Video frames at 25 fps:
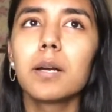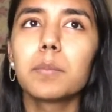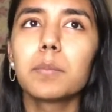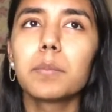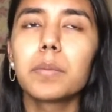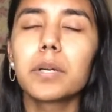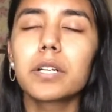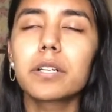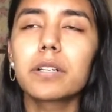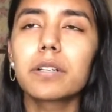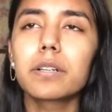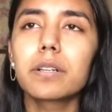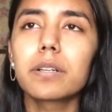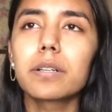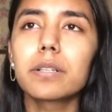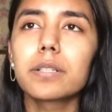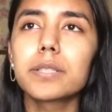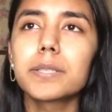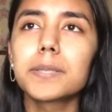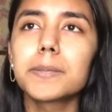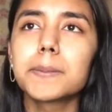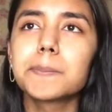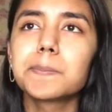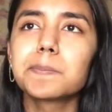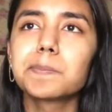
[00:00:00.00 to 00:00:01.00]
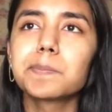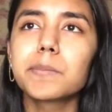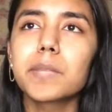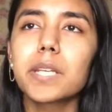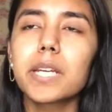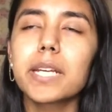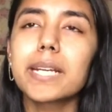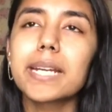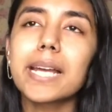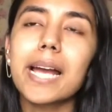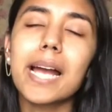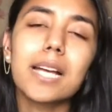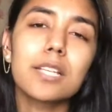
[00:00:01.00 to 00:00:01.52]
but
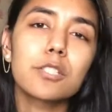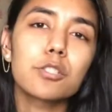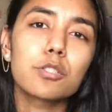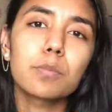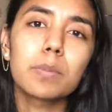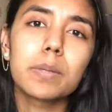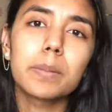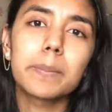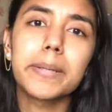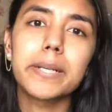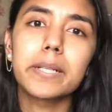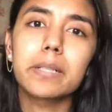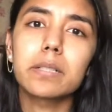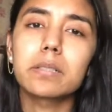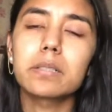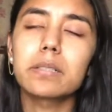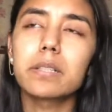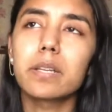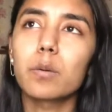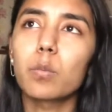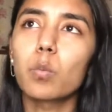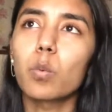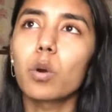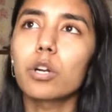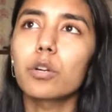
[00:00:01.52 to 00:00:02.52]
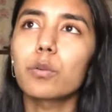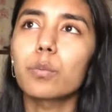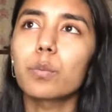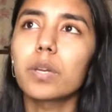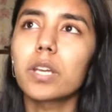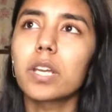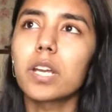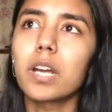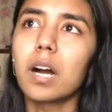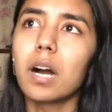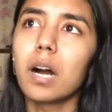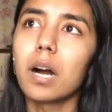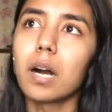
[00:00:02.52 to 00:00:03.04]
it has to be better than what we
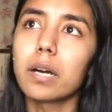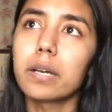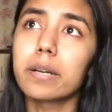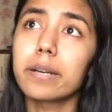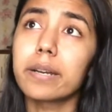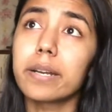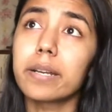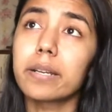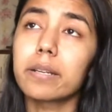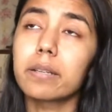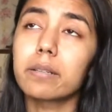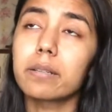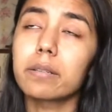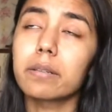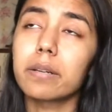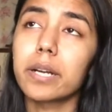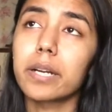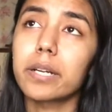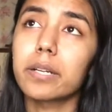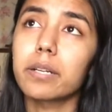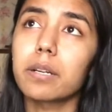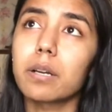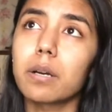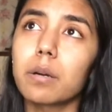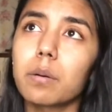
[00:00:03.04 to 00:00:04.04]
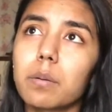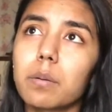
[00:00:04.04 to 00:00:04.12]
are in right now.